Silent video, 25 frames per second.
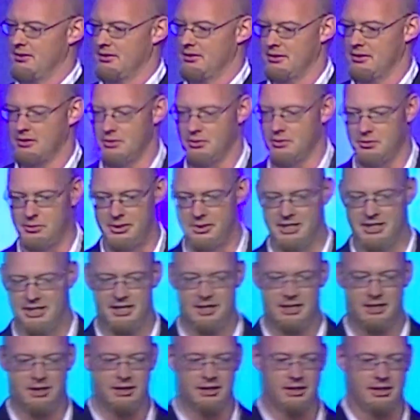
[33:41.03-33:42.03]
We
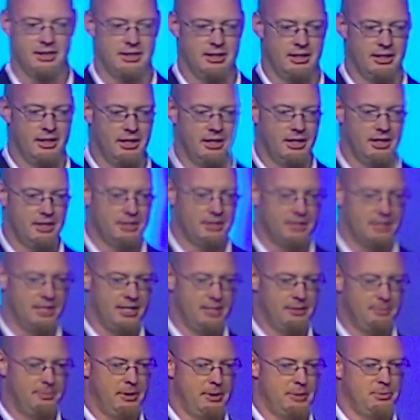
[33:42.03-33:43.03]
take
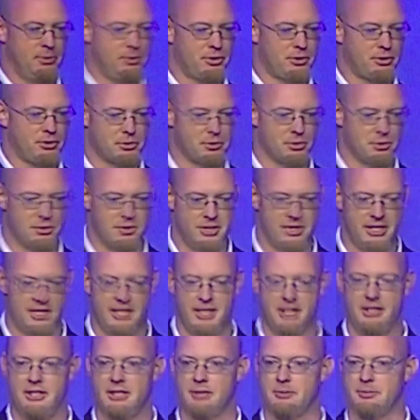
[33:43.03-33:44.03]
people through the
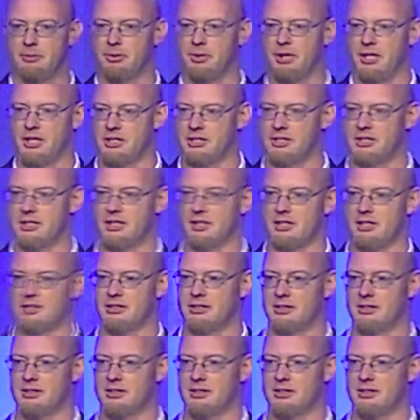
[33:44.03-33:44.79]
healing process,